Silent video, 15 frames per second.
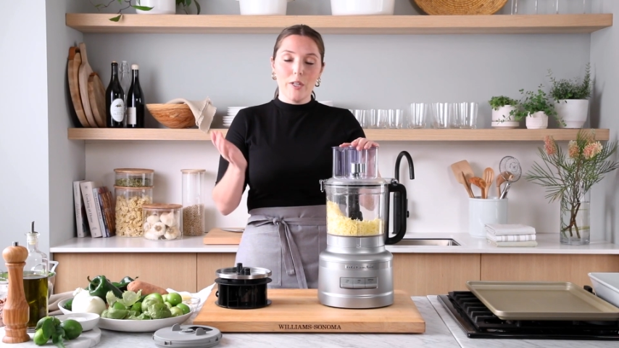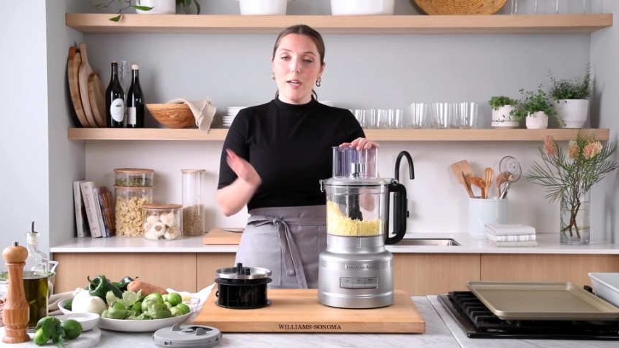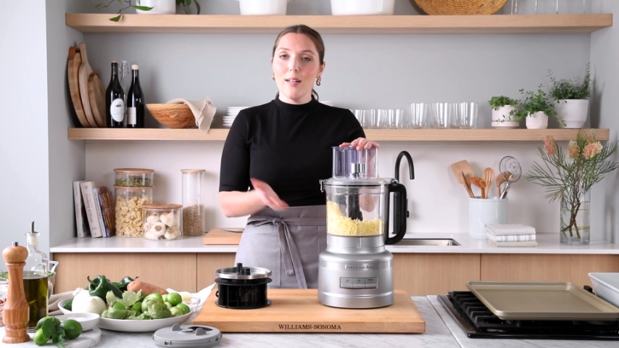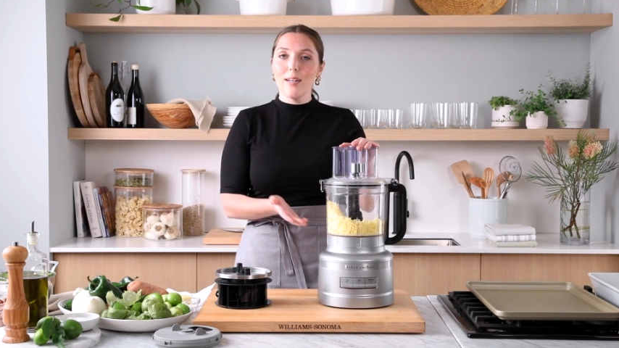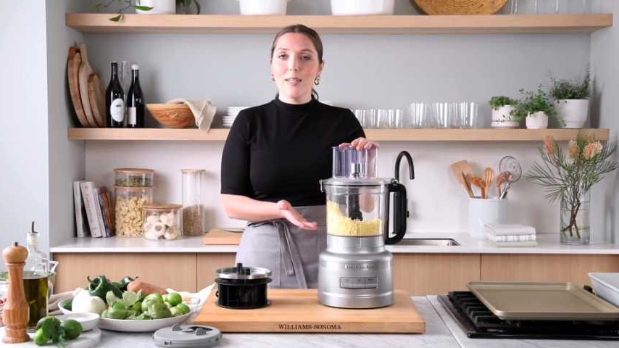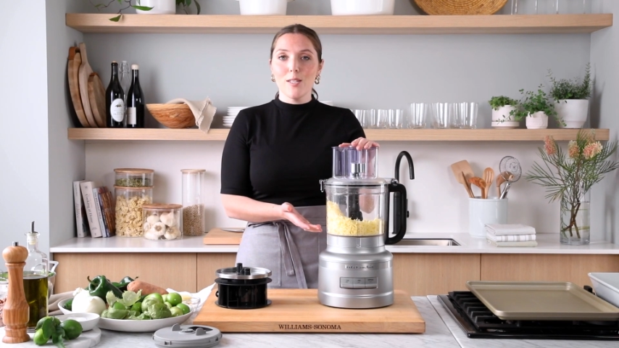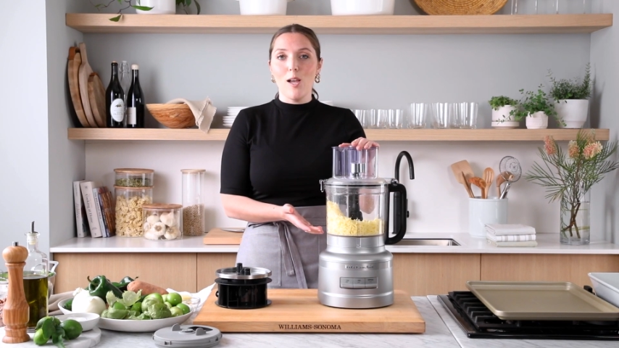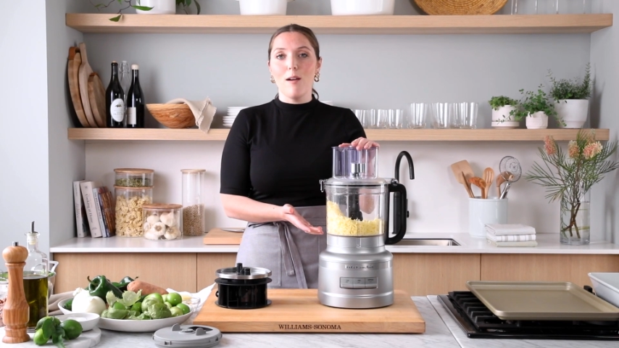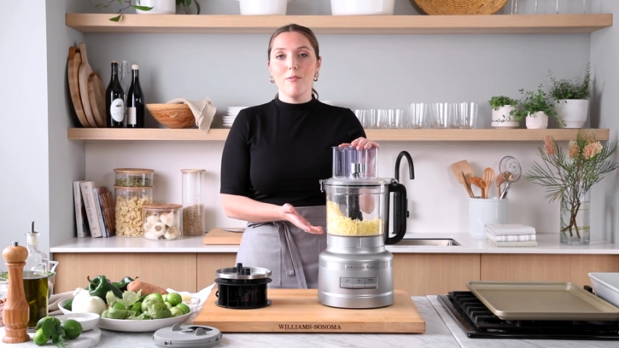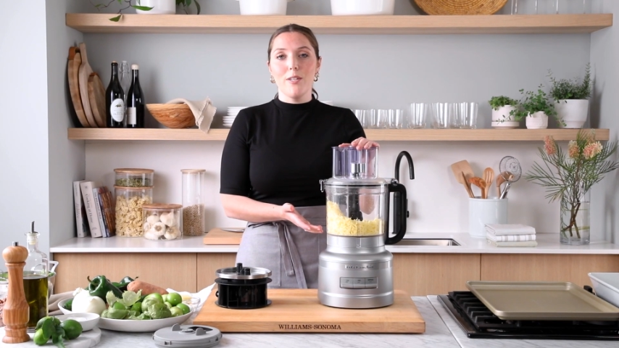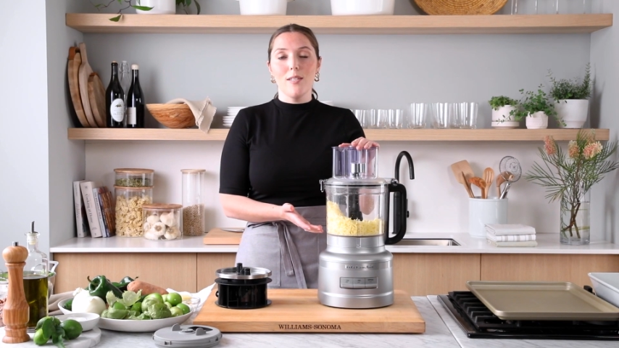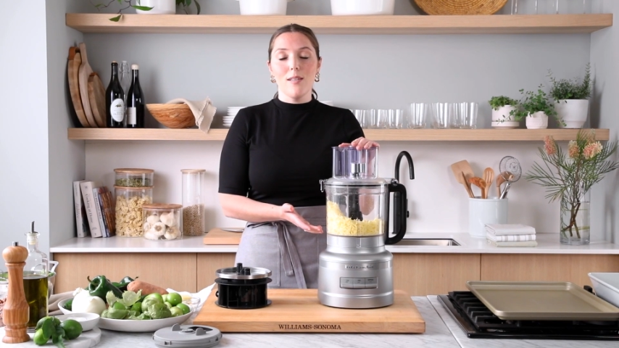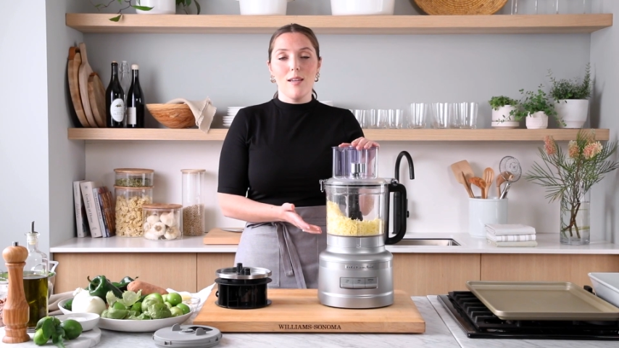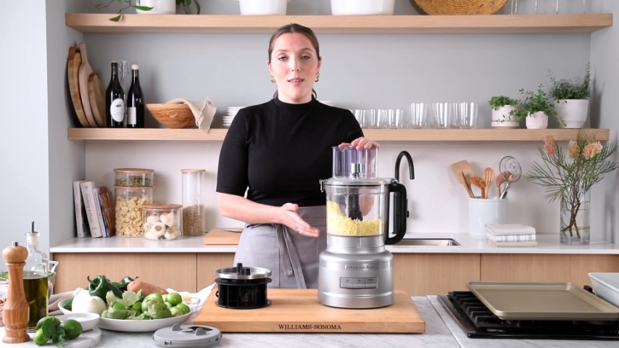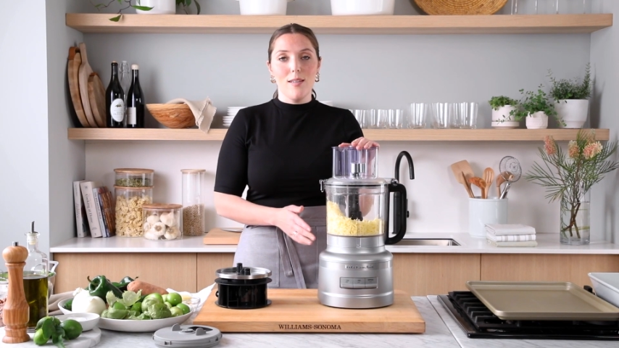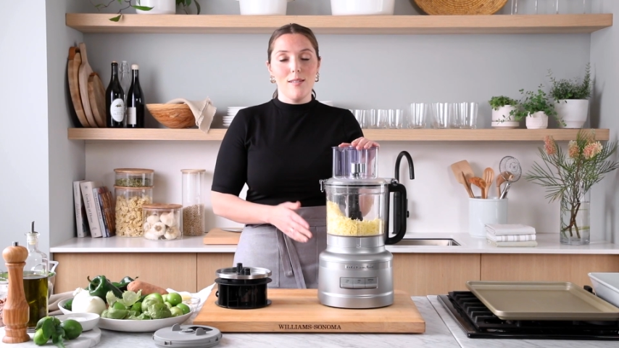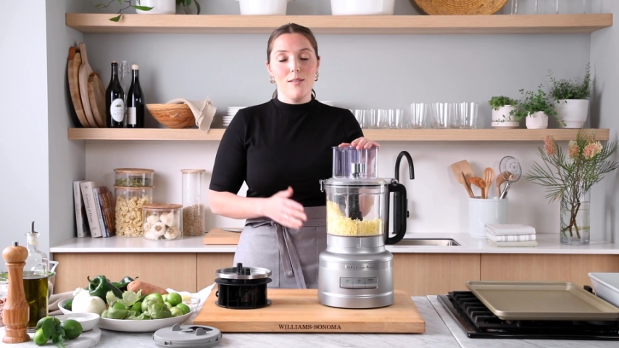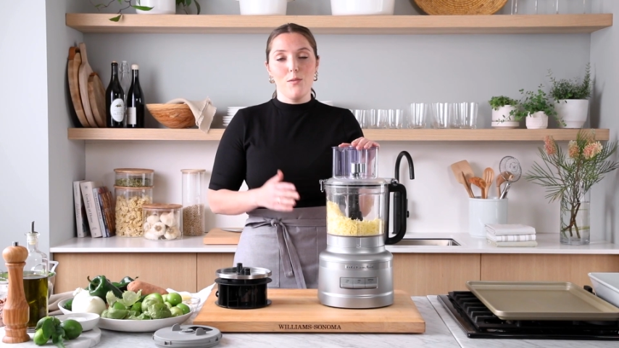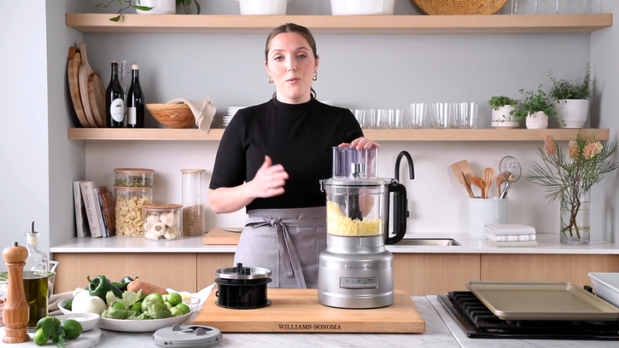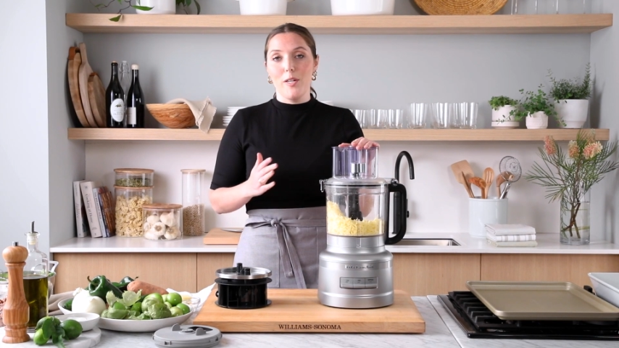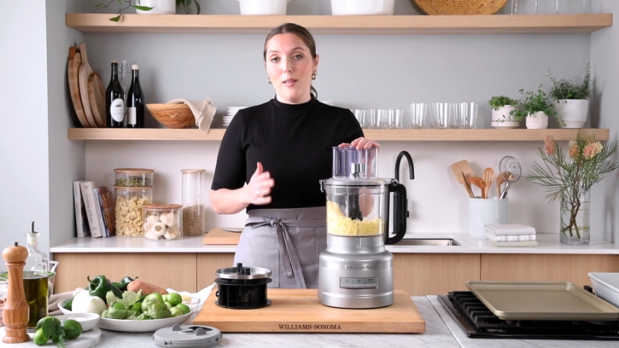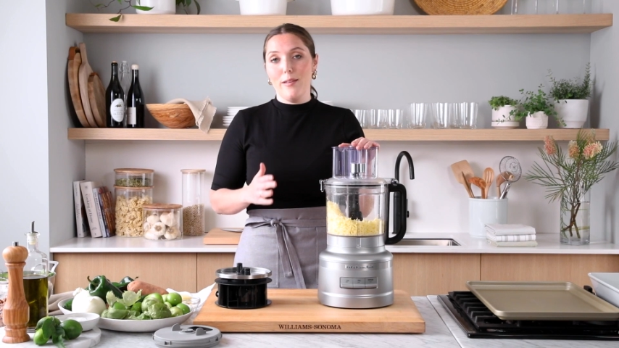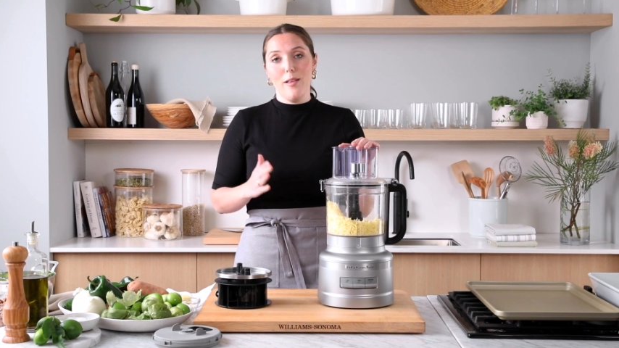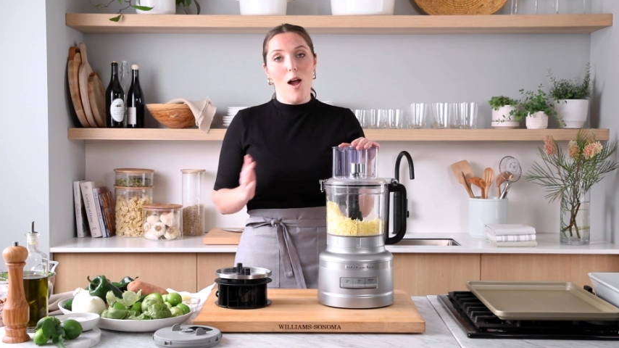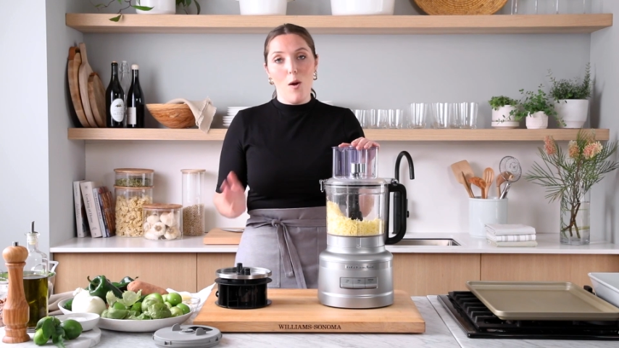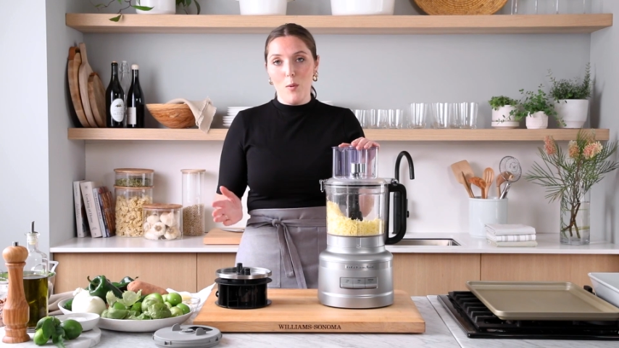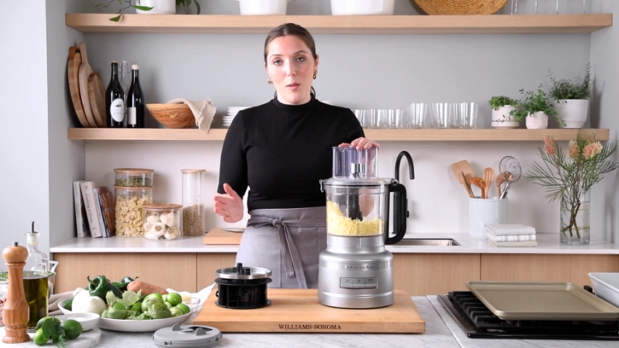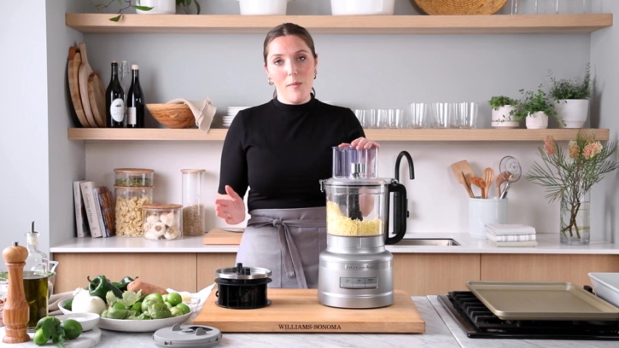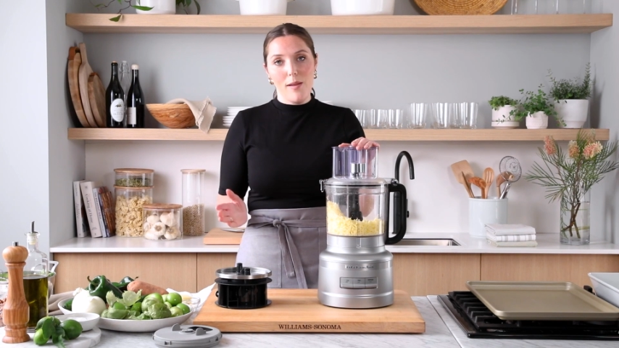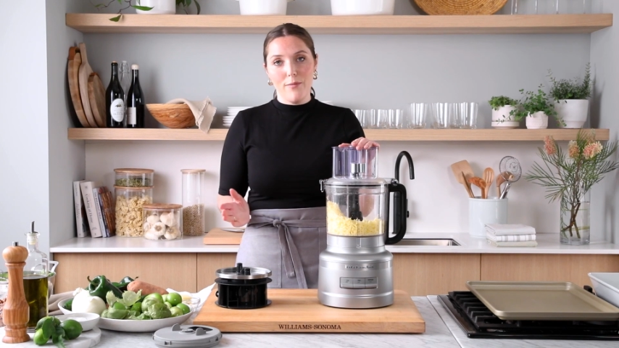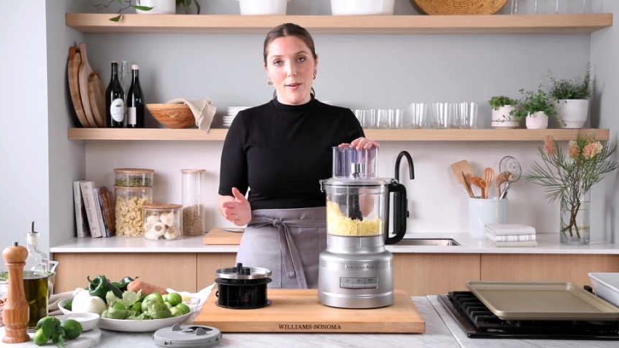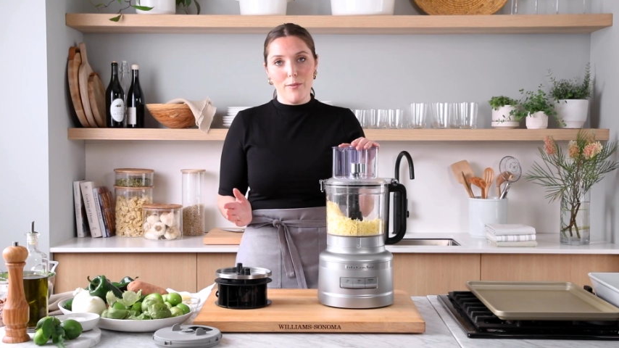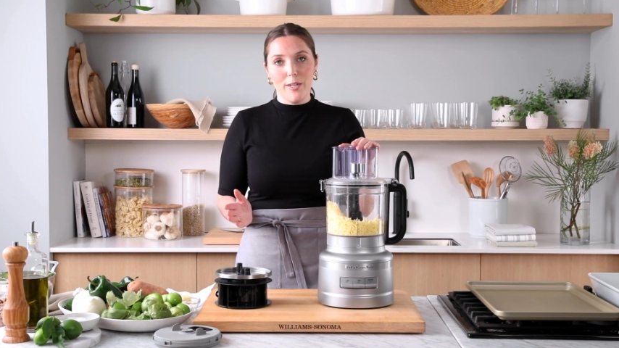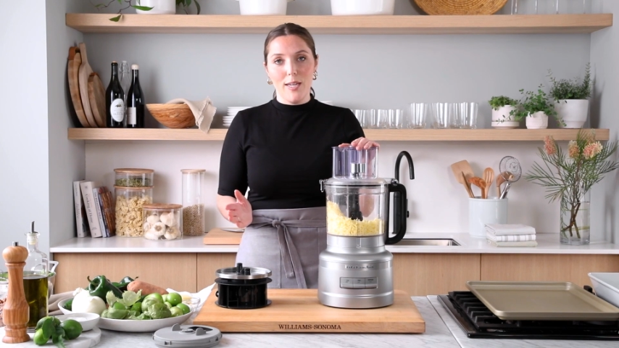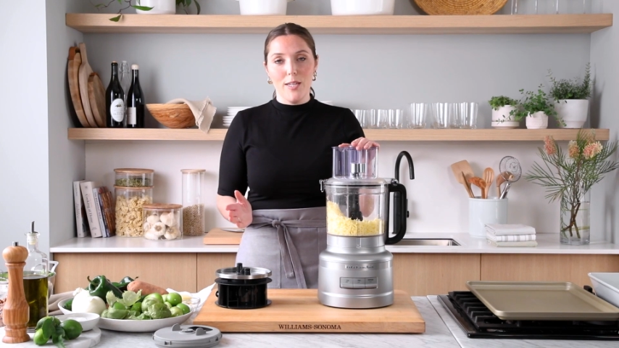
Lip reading: grating a soft cheese like this is really not one of my favorite